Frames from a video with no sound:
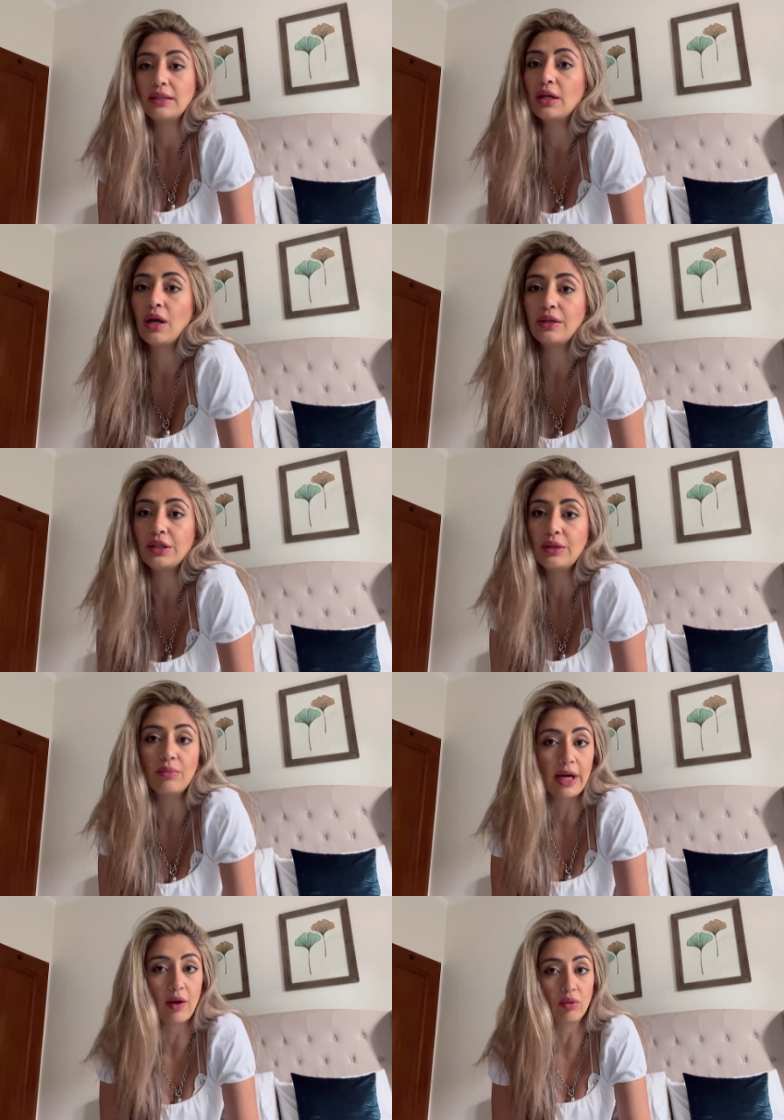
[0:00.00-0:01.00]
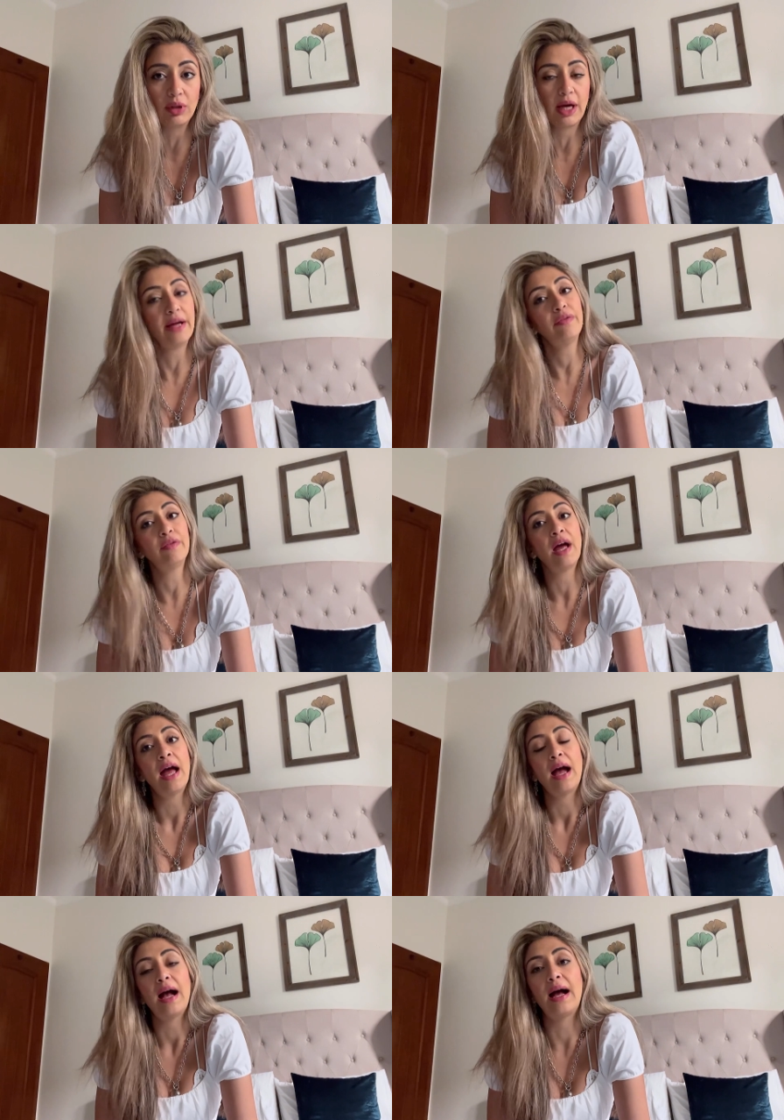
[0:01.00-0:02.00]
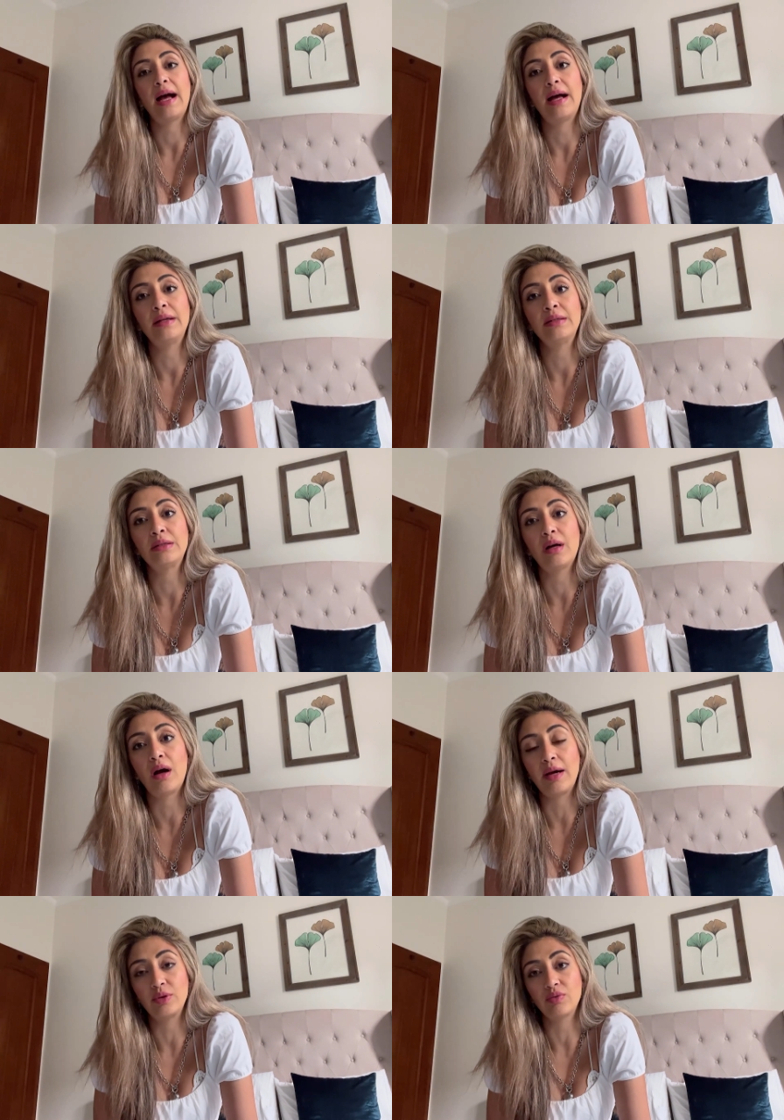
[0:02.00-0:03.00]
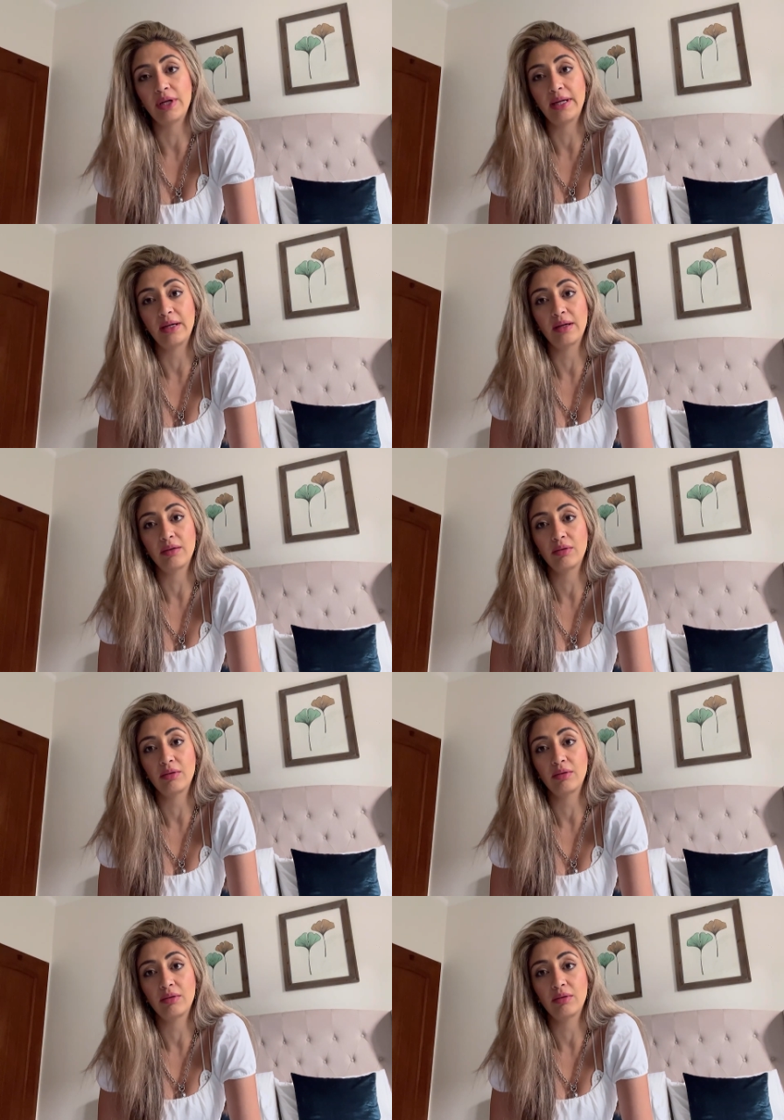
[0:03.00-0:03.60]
in London my whole life, and I was running a,